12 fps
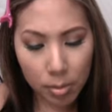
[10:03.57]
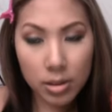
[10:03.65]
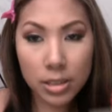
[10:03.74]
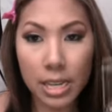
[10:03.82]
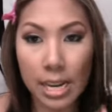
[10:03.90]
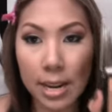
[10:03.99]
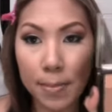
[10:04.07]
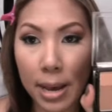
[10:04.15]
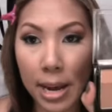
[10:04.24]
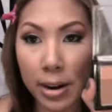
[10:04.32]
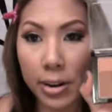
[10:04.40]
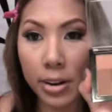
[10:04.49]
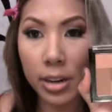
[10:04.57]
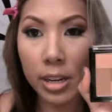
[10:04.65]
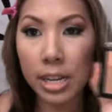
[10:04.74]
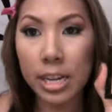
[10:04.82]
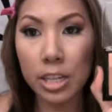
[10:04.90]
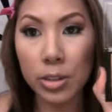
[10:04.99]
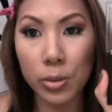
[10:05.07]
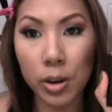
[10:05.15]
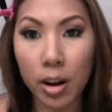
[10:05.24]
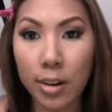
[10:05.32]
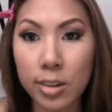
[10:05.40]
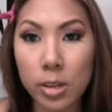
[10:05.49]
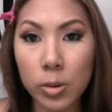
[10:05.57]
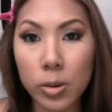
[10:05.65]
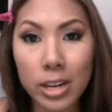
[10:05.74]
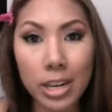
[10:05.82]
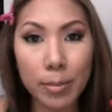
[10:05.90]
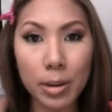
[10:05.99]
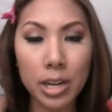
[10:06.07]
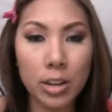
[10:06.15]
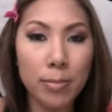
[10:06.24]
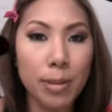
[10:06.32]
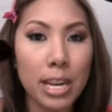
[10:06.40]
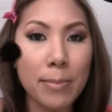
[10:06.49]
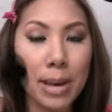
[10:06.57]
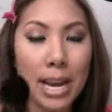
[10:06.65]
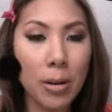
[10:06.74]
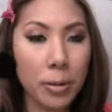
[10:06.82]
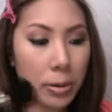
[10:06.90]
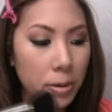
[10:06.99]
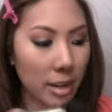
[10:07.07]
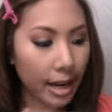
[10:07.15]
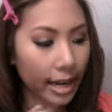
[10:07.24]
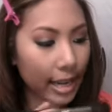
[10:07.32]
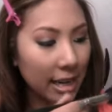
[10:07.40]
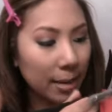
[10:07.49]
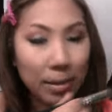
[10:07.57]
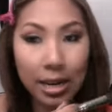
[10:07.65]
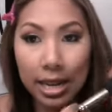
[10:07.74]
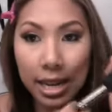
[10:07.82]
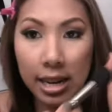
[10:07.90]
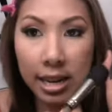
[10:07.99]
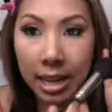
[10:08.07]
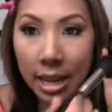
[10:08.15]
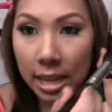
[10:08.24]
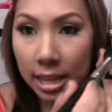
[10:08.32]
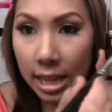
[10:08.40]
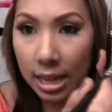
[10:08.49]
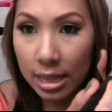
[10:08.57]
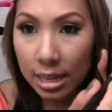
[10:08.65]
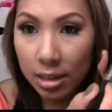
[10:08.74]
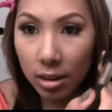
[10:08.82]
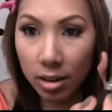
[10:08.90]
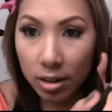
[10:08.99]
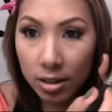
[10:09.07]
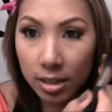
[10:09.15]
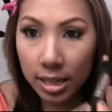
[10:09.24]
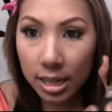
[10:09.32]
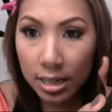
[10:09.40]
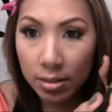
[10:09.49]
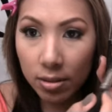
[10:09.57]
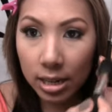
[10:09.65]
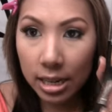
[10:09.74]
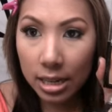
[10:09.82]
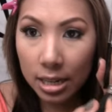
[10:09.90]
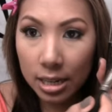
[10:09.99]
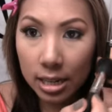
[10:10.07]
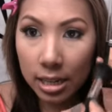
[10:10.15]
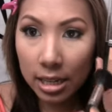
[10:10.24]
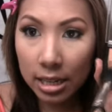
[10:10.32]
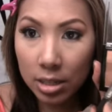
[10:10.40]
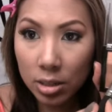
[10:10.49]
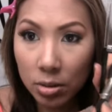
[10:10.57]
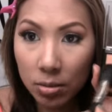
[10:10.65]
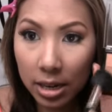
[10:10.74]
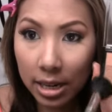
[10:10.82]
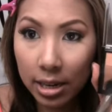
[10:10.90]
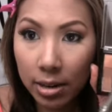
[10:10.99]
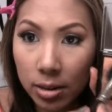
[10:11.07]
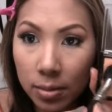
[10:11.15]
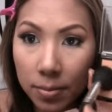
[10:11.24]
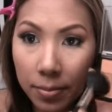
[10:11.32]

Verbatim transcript: Mosaic Powder to contour and I'm going to use my MAC 109 and I'm going to get the darker shades right in these two right here